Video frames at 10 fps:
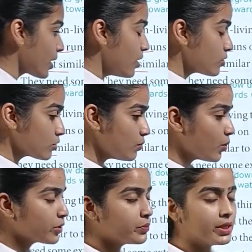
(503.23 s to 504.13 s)
So, what
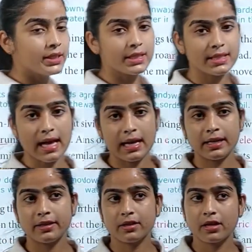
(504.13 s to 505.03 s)
we understand here,
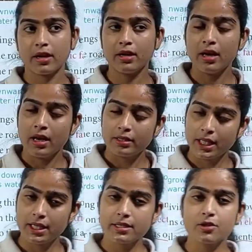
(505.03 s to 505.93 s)
okay, there is
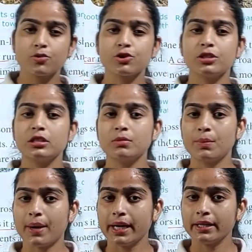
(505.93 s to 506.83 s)
a question in my
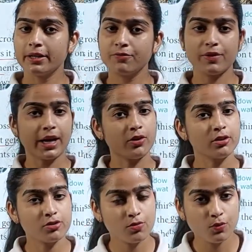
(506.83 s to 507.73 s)
mind that fan also
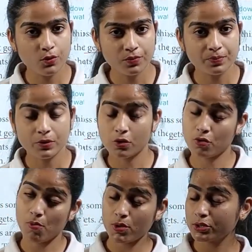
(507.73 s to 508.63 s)
move,
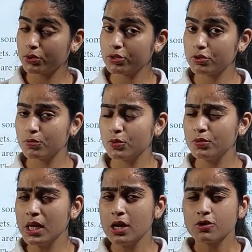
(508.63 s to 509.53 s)
robot also move.
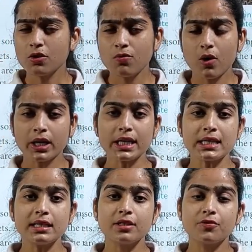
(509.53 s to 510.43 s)
So what is the
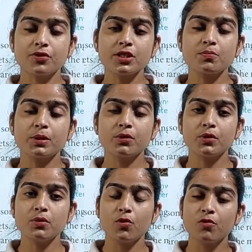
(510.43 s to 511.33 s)
difference between
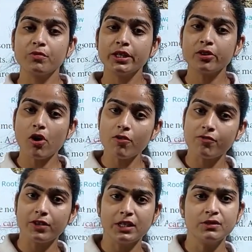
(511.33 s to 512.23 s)
movement of
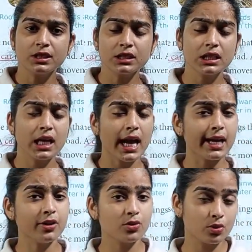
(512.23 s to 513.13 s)
living thing and
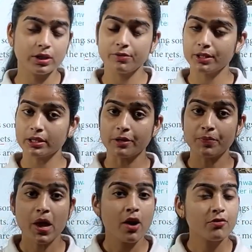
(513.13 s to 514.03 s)
non-living thing?
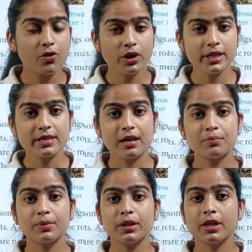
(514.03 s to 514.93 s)
For
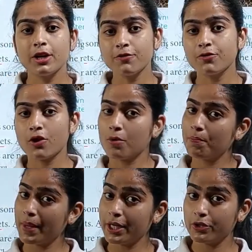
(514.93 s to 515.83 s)
example, if your
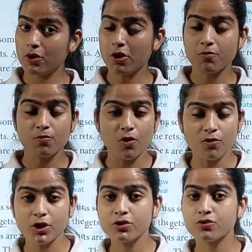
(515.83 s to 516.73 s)
pet dog
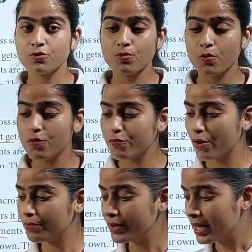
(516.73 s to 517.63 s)
wants to move from
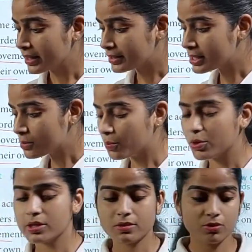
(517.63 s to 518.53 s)
this
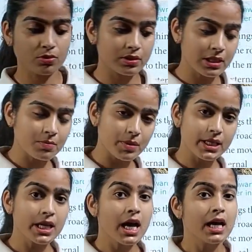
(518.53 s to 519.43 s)
place to this place,
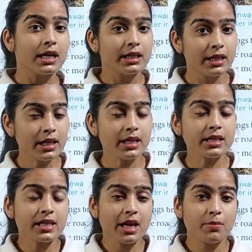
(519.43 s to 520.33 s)
he is
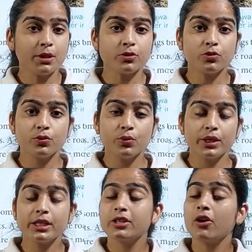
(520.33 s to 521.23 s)
able to do it
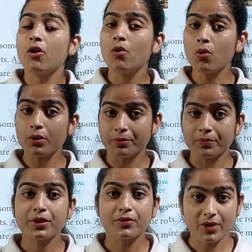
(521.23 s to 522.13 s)
your own,
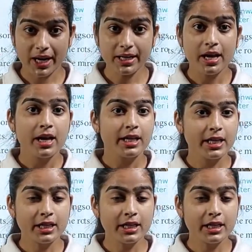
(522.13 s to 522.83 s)
right? He